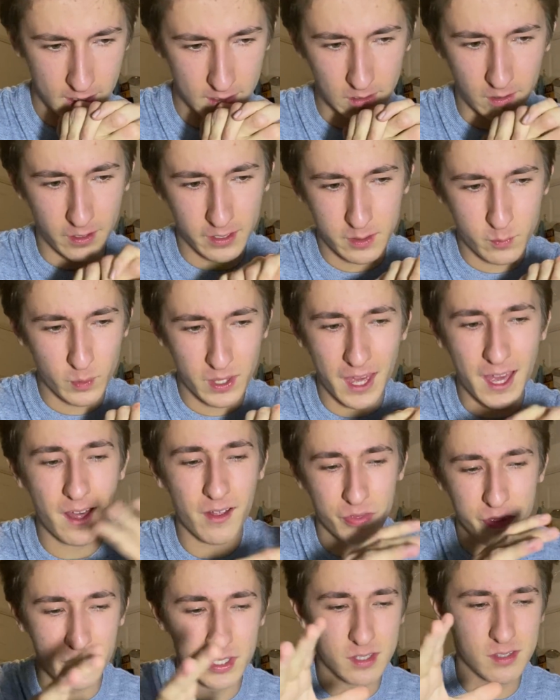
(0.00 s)
like, we
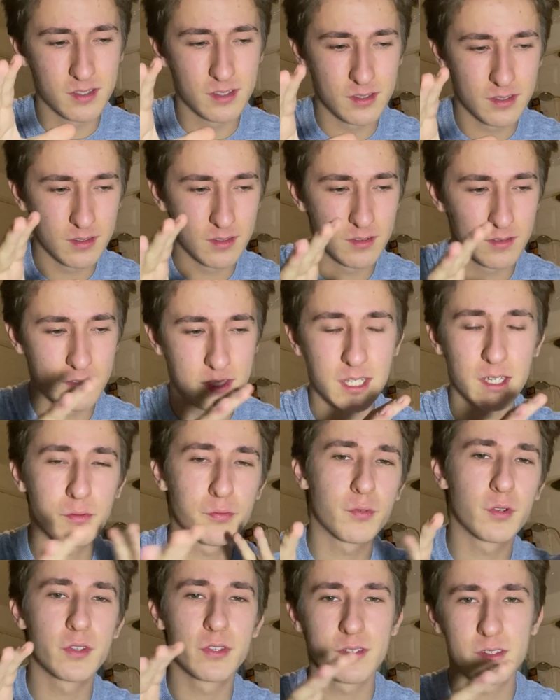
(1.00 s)
have this
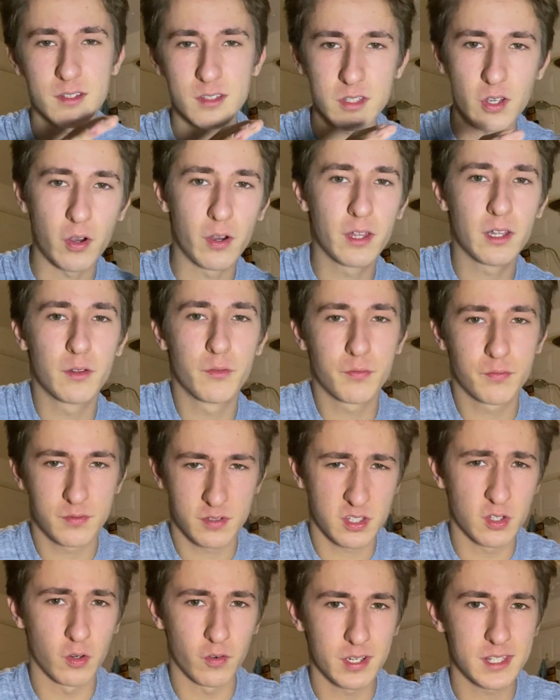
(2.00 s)
different style of
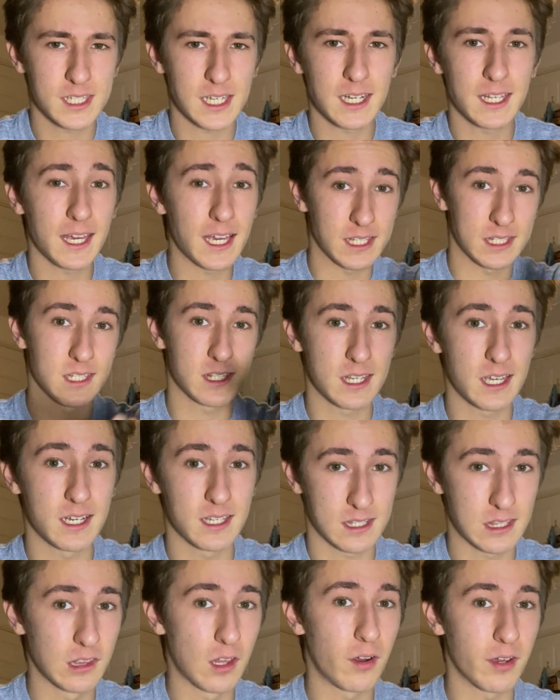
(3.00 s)
storytelling. As I said,
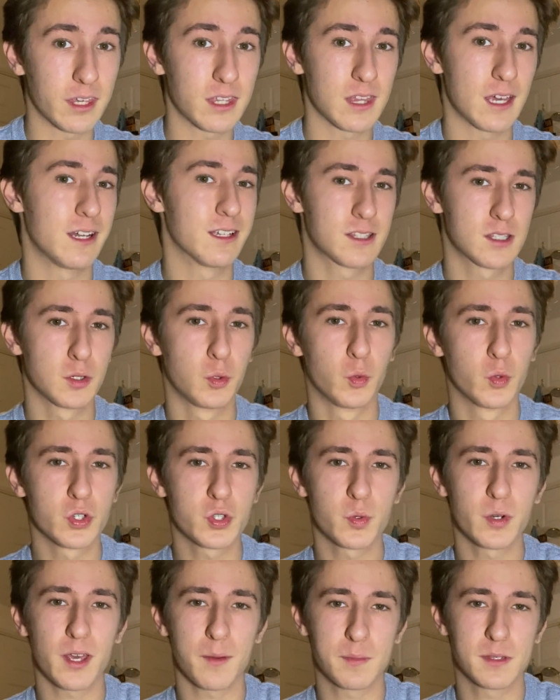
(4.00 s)
it's like that
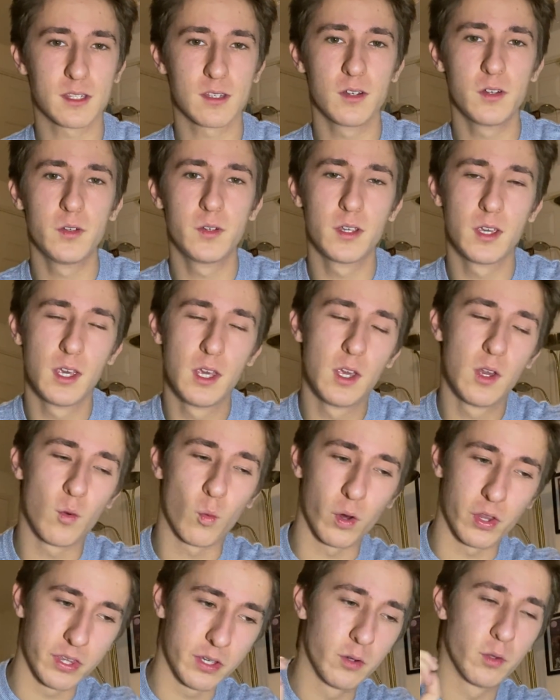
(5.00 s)
Torchwood episode
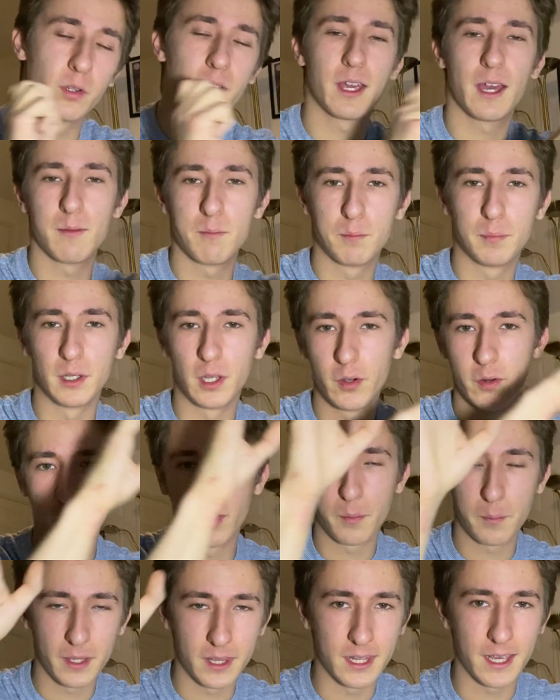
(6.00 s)
where they all get blown
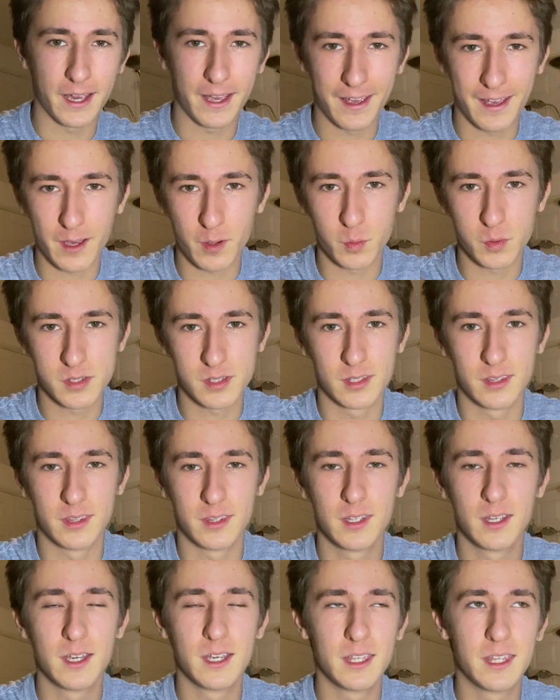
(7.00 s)
up in that house
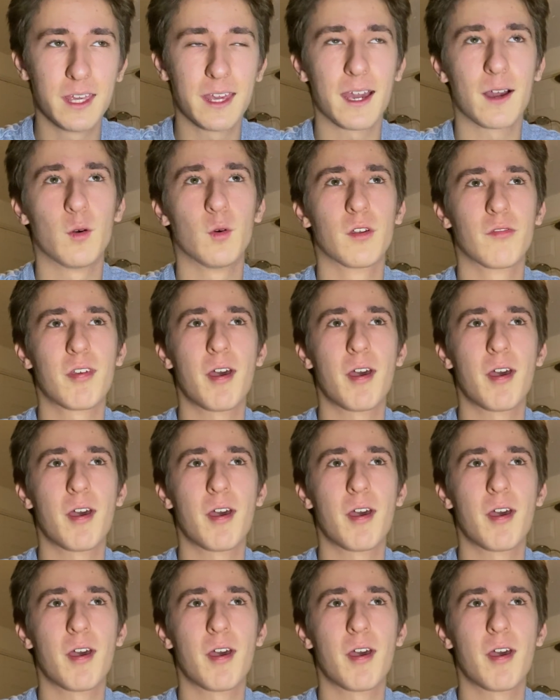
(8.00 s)
and you get all